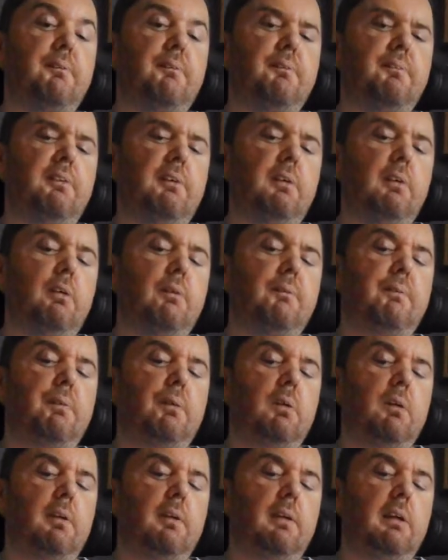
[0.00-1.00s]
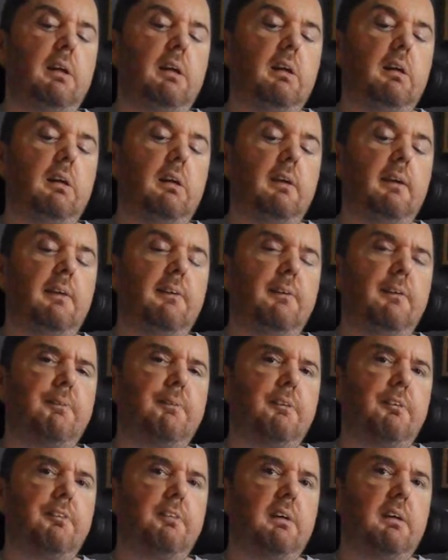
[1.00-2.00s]
It got put on the early
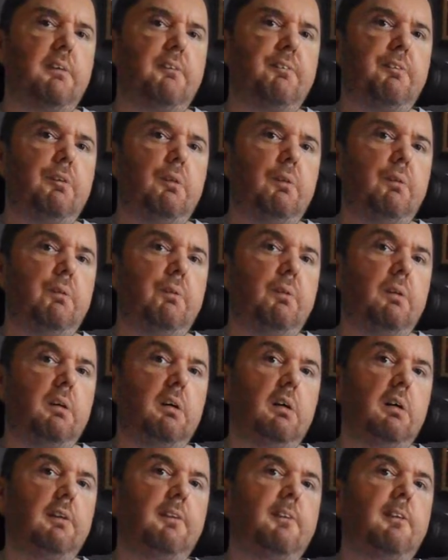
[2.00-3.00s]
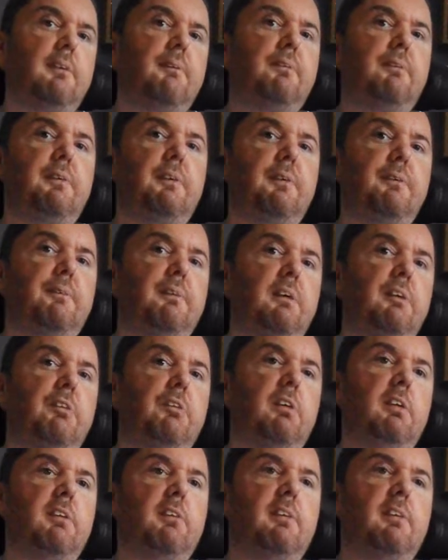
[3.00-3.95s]
dispatch. They have two separate dispatches.